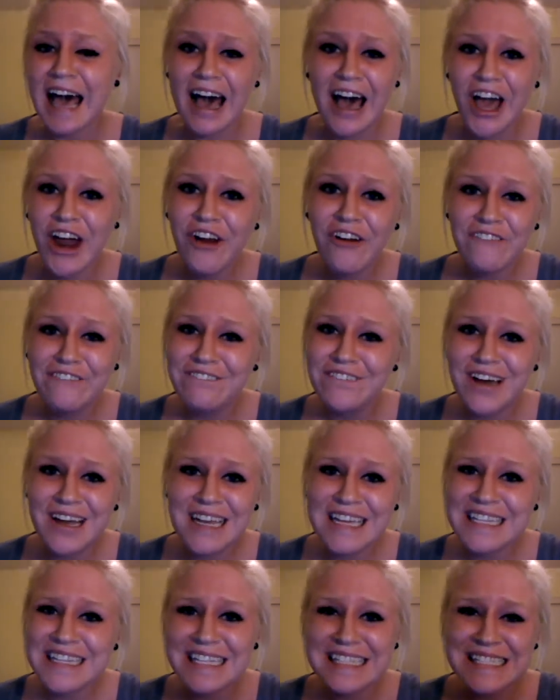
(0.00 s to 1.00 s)
I don't
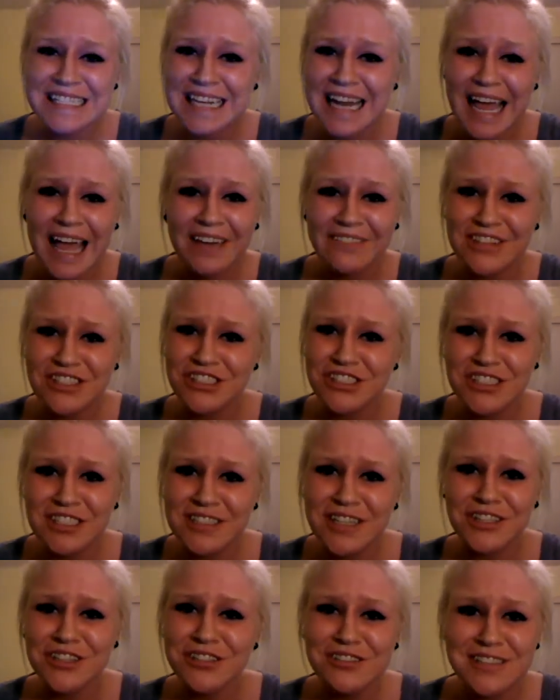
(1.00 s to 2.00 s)
fucking listen to half the
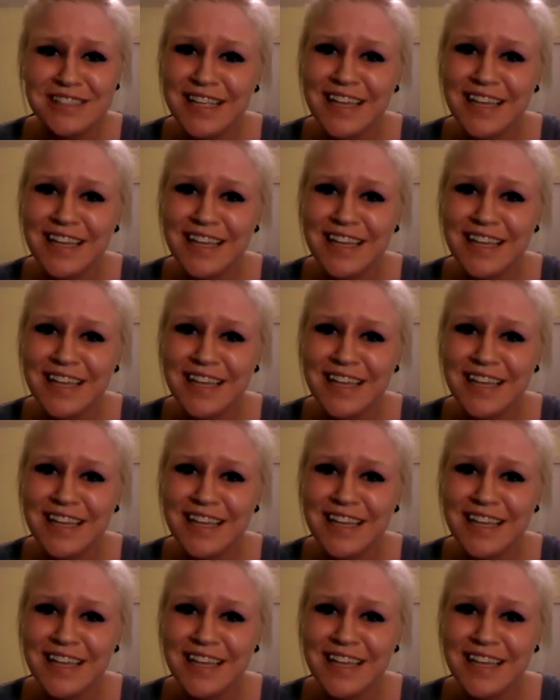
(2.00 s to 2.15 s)
shit that you